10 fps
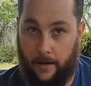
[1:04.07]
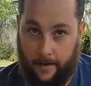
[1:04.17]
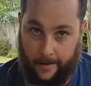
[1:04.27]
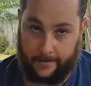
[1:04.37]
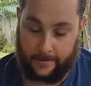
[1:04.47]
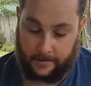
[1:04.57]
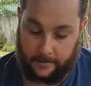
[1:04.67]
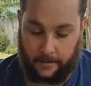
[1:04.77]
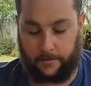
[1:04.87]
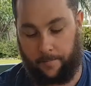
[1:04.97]

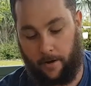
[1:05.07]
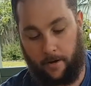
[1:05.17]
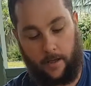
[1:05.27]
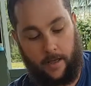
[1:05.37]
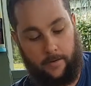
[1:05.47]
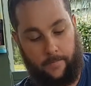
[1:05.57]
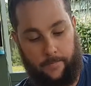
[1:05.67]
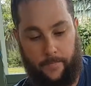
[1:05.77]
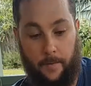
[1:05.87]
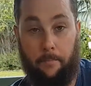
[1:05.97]
Unsuccessfully, might I add,
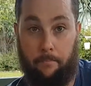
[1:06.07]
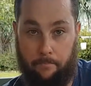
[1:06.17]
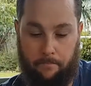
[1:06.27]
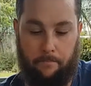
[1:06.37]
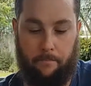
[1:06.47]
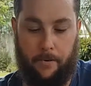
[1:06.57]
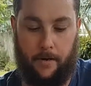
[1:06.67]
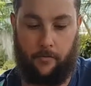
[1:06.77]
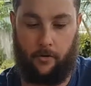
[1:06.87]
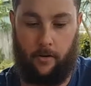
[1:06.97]
but
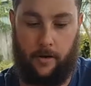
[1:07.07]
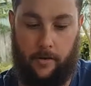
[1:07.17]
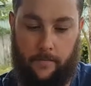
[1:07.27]
I'm trying.